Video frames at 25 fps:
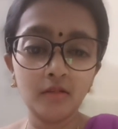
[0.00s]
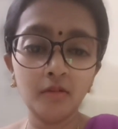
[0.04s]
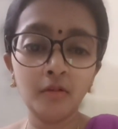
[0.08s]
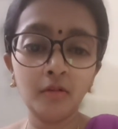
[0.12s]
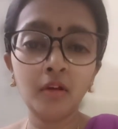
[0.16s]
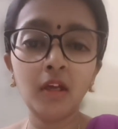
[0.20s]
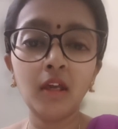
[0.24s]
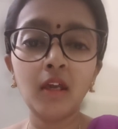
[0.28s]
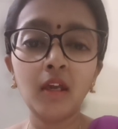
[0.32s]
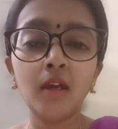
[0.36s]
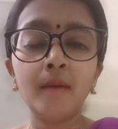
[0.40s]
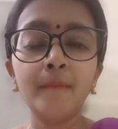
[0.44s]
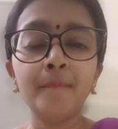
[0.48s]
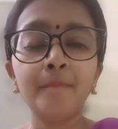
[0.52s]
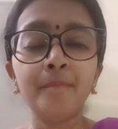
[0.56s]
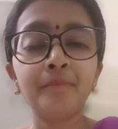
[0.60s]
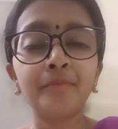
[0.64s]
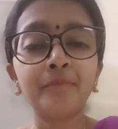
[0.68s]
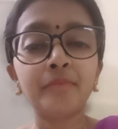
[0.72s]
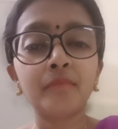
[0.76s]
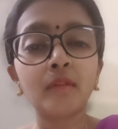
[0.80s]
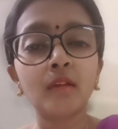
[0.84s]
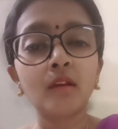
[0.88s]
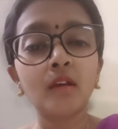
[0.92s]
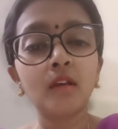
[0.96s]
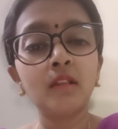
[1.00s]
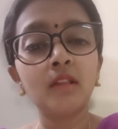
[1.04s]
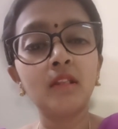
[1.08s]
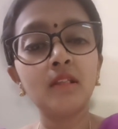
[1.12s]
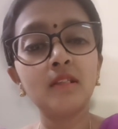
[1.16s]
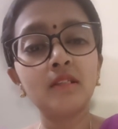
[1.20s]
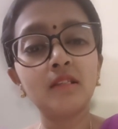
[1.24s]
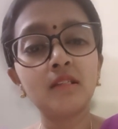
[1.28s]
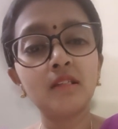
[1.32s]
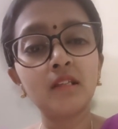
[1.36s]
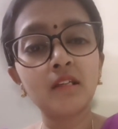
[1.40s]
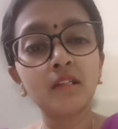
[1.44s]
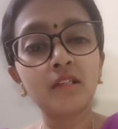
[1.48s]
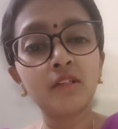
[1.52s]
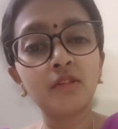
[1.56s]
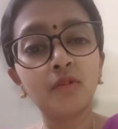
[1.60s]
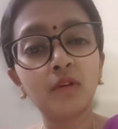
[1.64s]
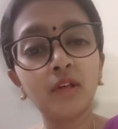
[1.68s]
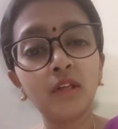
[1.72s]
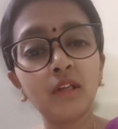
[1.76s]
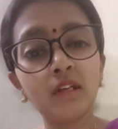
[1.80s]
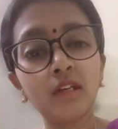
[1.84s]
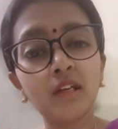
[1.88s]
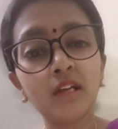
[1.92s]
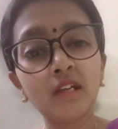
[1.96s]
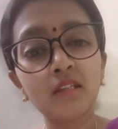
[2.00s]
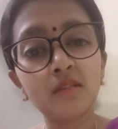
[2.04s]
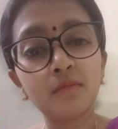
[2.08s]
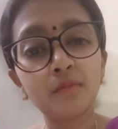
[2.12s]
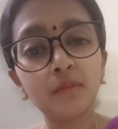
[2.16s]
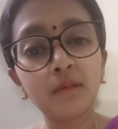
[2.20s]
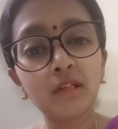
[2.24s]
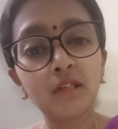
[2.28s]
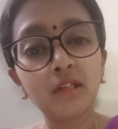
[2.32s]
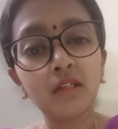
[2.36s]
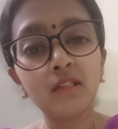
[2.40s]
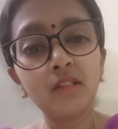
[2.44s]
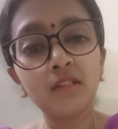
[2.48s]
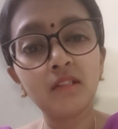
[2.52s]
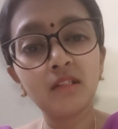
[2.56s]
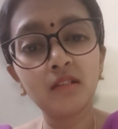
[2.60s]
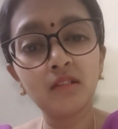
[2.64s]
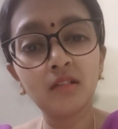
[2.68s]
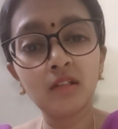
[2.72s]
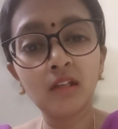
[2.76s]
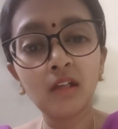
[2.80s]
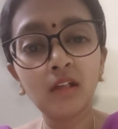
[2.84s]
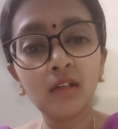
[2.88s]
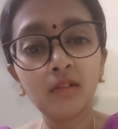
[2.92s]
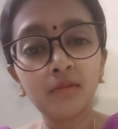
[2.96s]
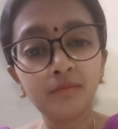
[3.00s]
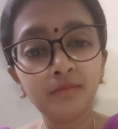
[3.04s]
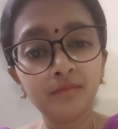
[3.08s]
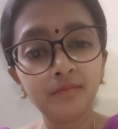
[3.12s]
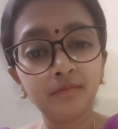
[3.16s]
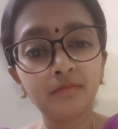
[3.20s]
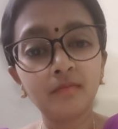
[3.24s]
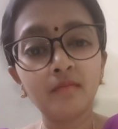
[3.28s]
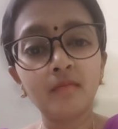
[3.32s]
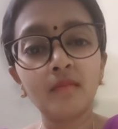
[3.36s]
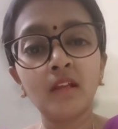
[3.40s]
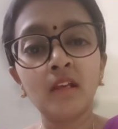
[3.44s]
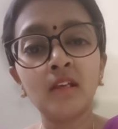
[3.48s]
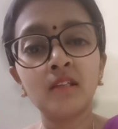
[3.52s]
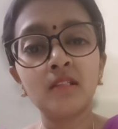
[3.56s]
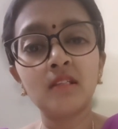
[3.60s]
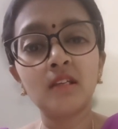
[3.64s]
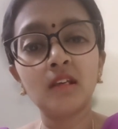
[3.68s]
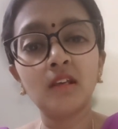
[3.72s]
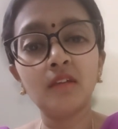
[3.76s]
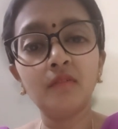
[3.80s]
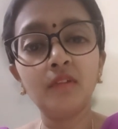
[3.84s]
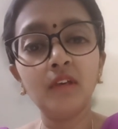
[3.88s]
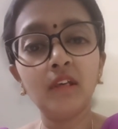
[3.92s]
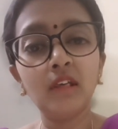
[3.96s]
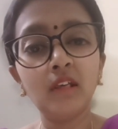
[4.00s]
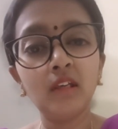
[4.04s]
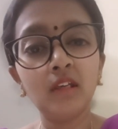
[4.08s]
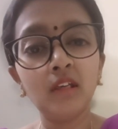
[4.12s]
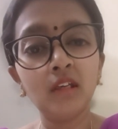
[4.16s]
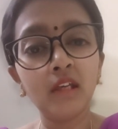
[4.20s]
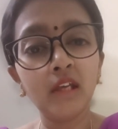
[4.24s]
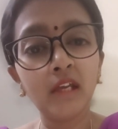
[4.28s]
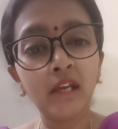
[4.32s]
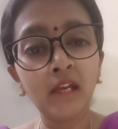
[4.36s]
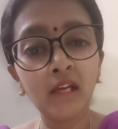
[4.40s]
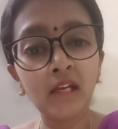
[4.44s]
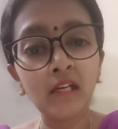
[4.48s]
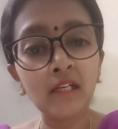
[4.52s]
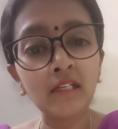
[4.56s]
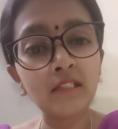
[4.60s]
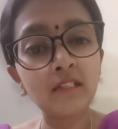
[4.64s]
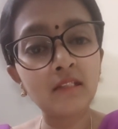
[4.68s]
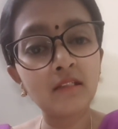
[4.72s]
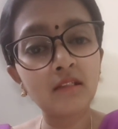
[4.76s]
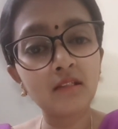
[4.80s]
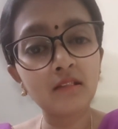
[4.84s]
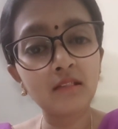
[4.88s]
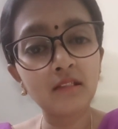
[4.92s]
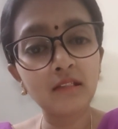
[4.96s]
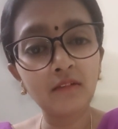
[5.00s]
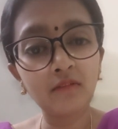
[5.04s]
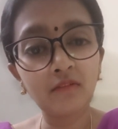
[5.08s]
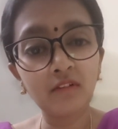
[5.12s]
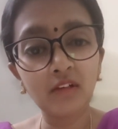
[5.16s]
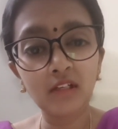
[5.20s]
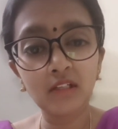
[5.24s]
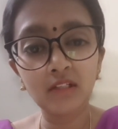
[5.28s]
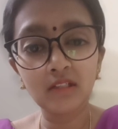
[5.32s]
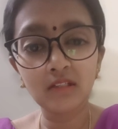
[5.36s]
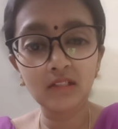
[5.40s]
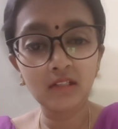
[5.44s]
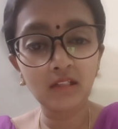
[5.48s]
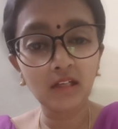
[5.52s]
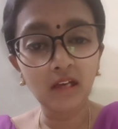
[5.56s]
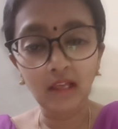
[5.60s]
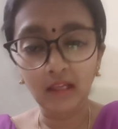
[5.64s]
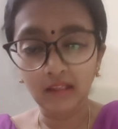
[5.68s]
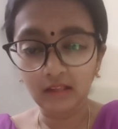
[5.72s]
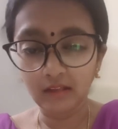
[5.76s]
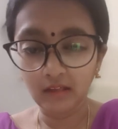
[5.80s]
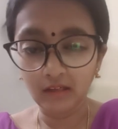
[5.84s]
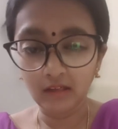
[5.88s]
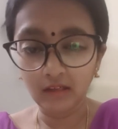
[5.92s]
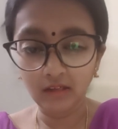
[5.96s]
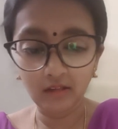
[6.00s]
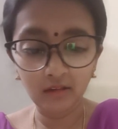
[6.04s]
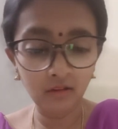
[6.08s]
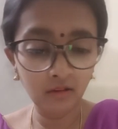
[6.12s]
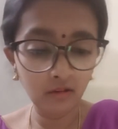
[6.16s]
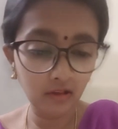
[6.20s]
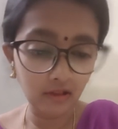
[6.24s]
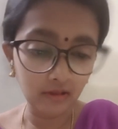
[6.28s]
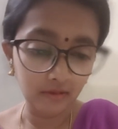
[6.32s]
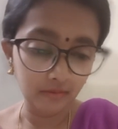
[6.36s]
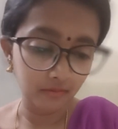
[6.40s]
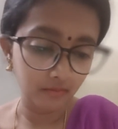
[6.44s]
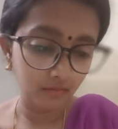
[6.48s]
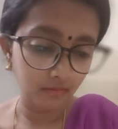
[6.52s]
Okay, these sexually transmitted diseases are HIV, AIDS, syphilis, like that. Okay,